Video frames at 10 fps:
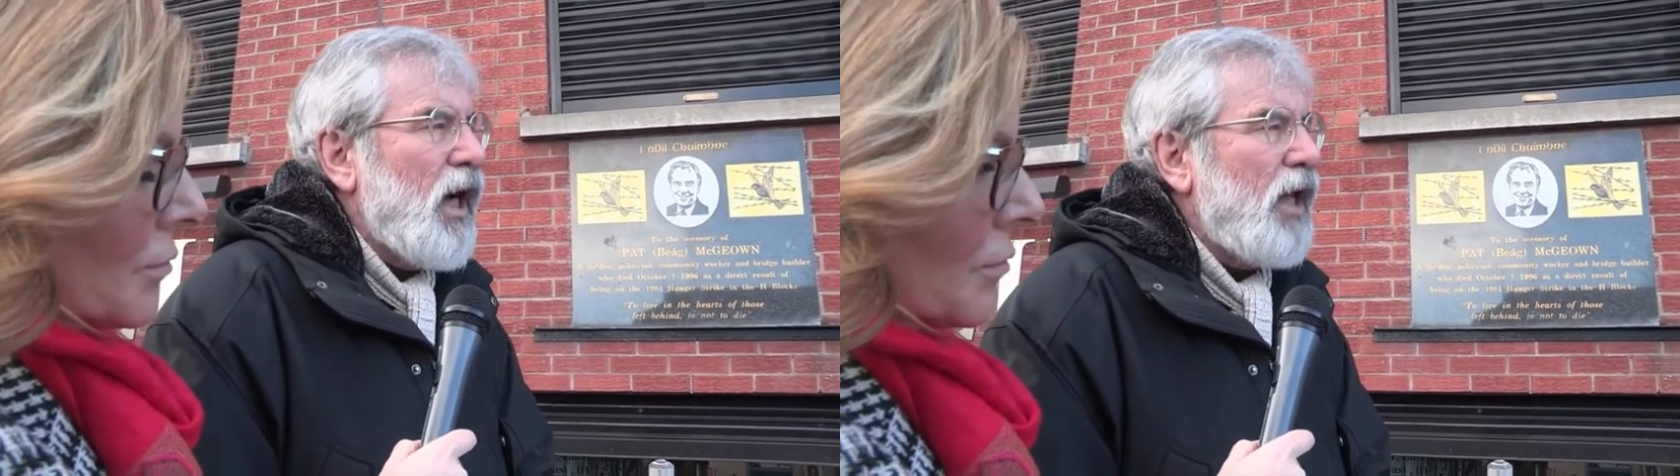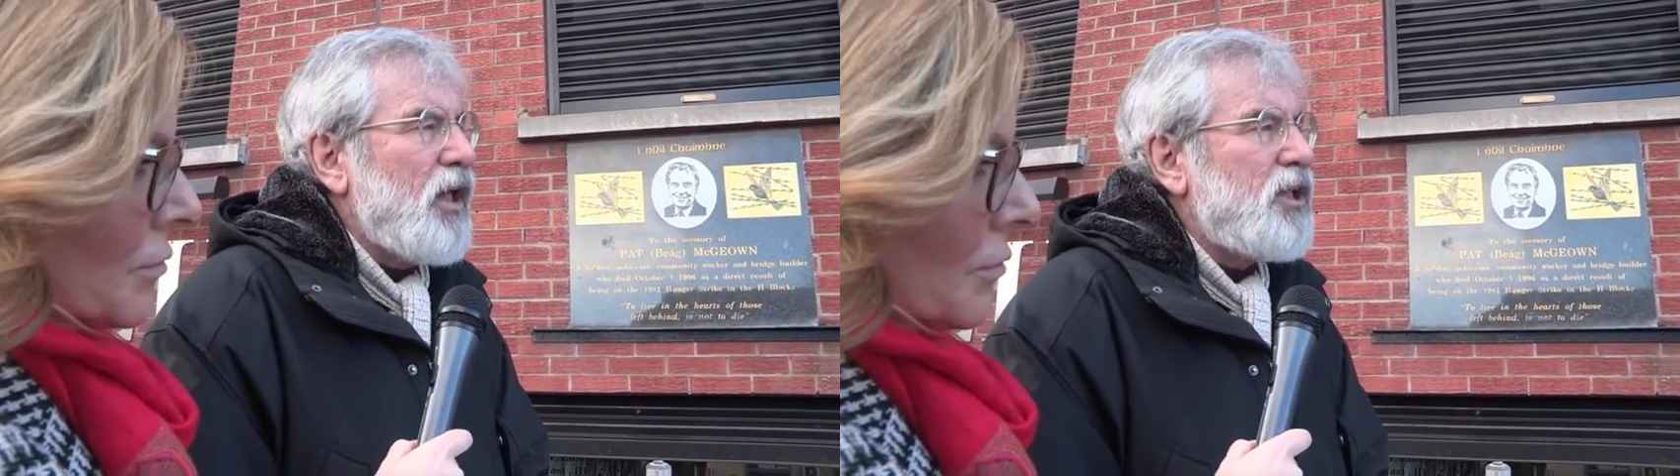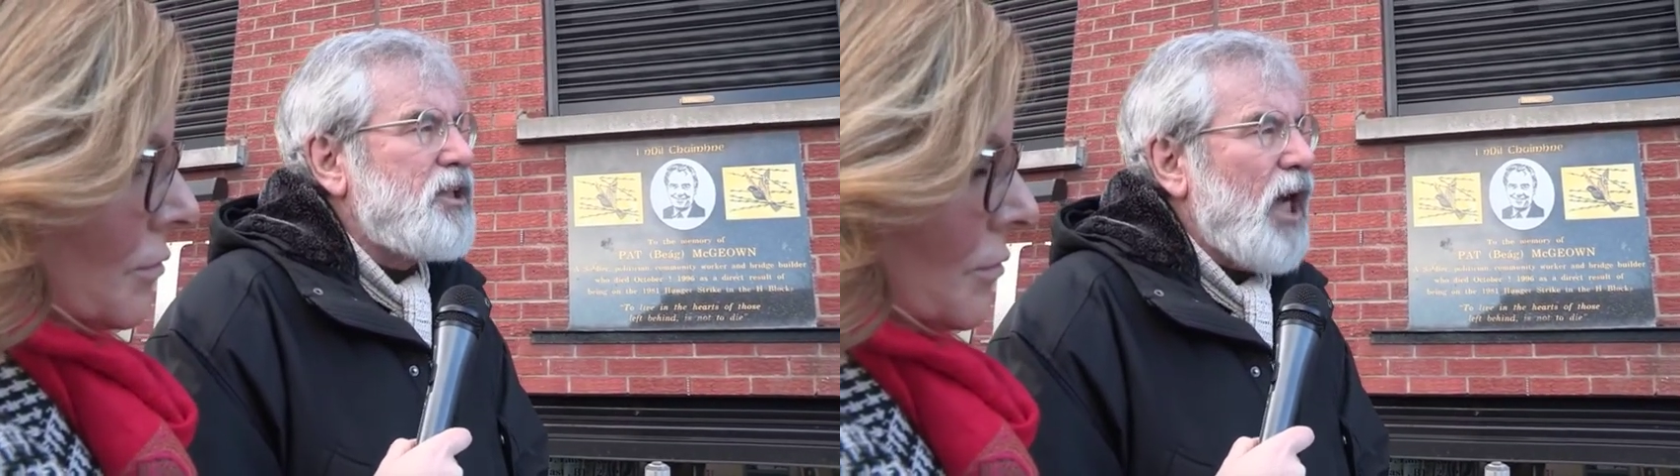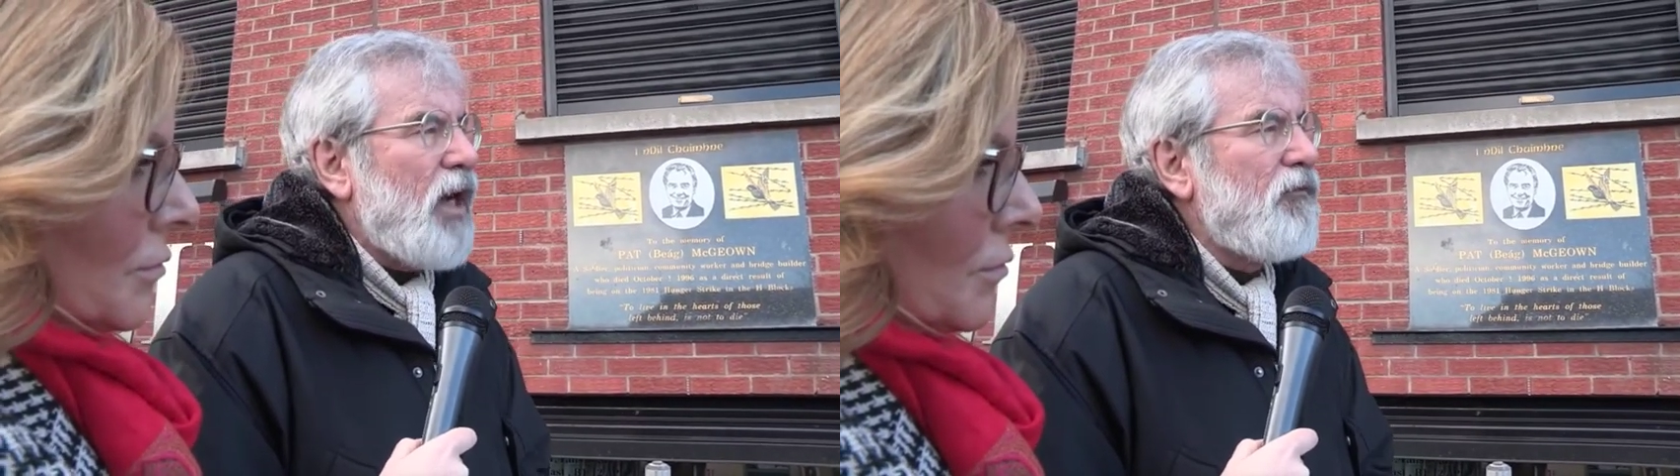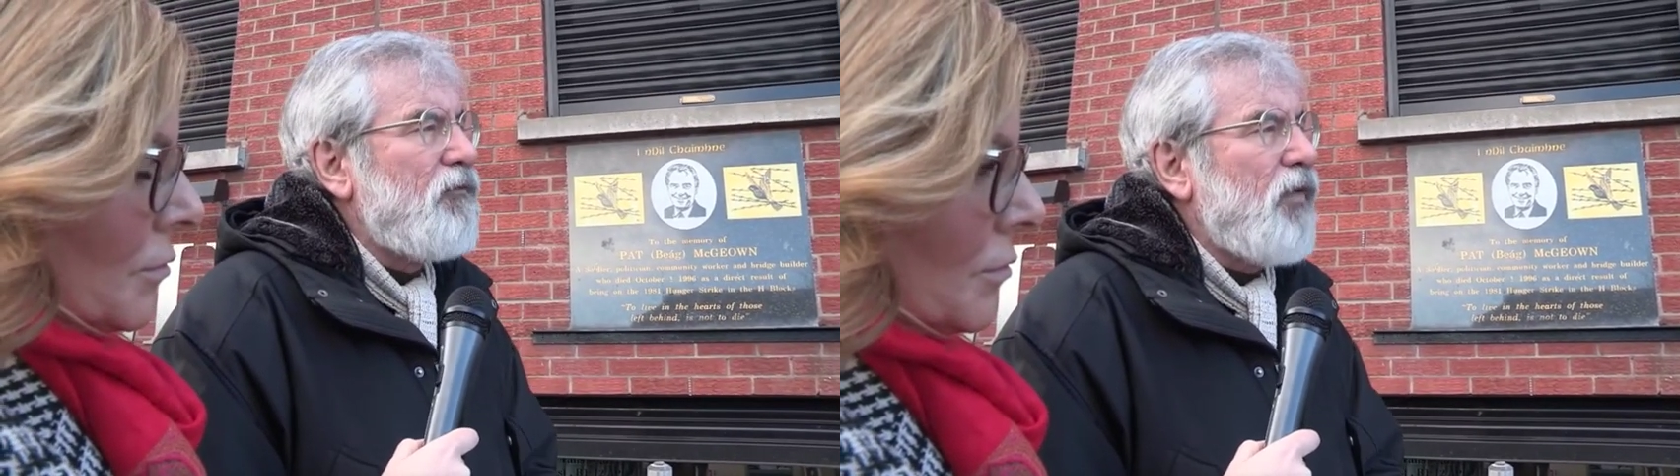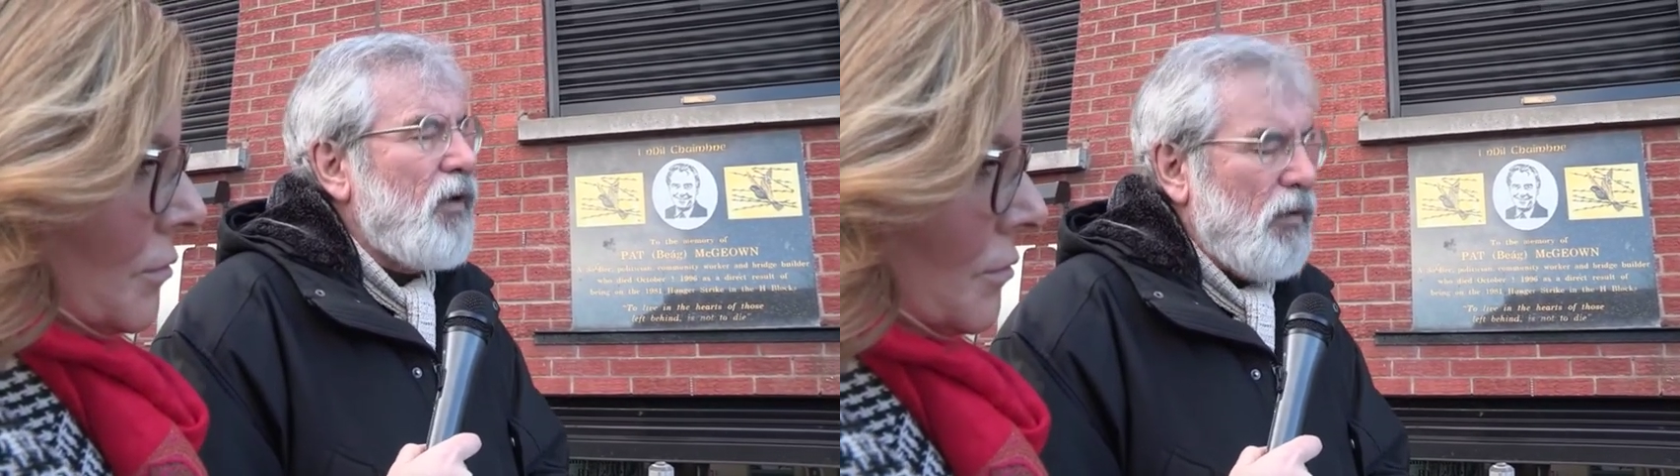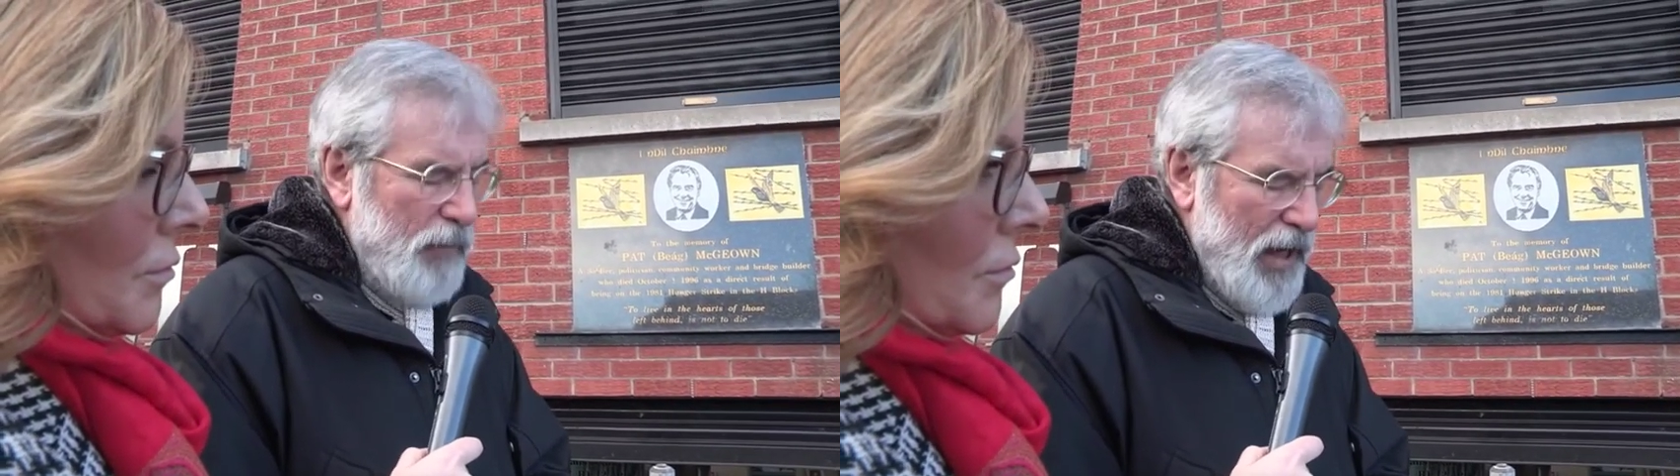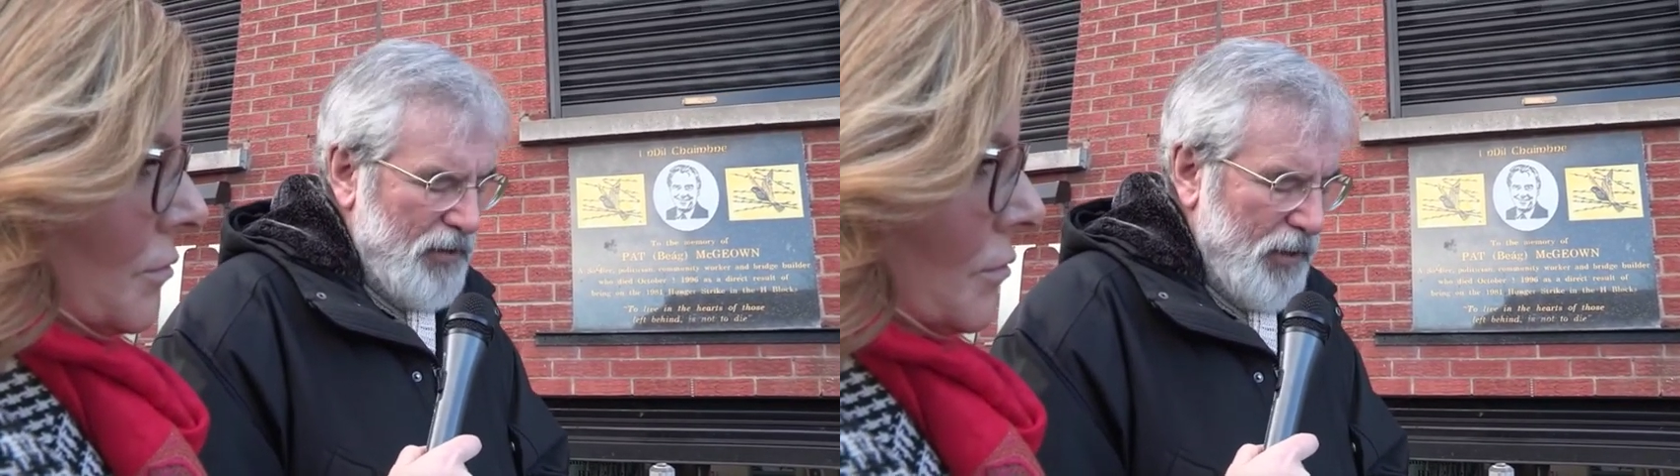and the shameful
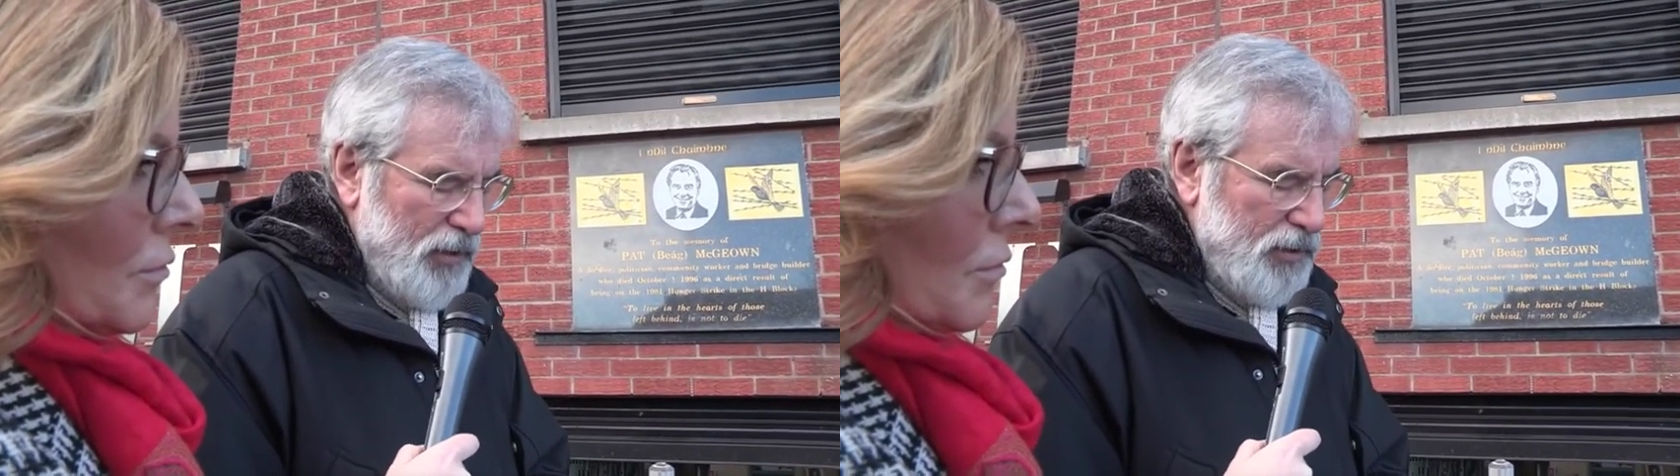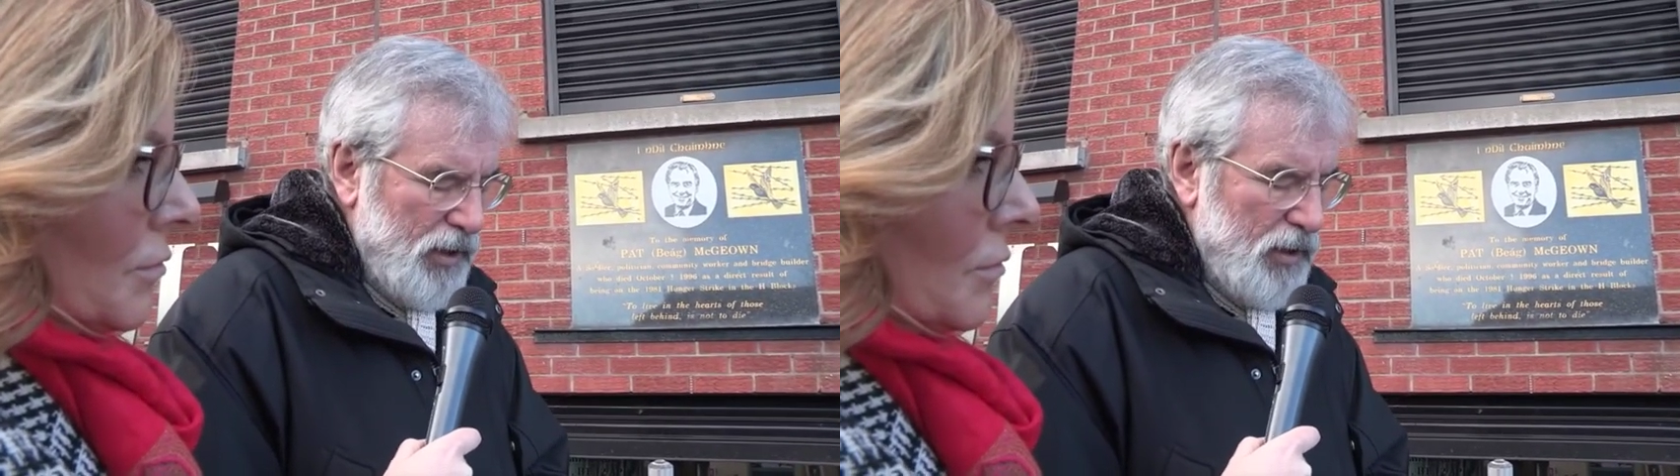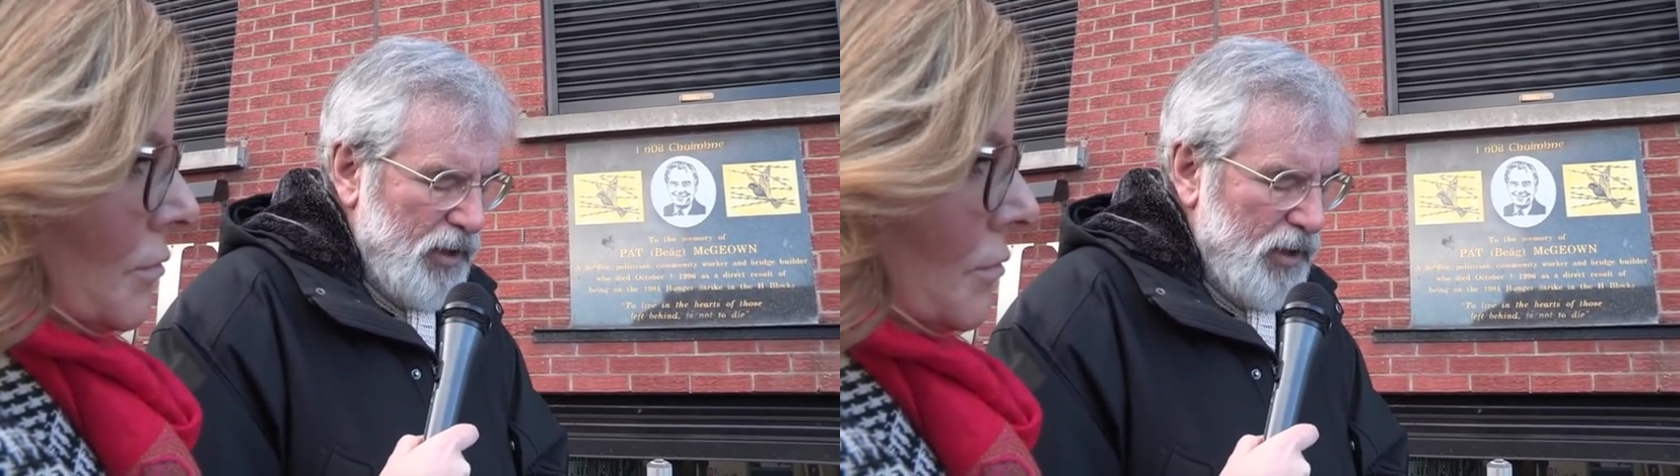methods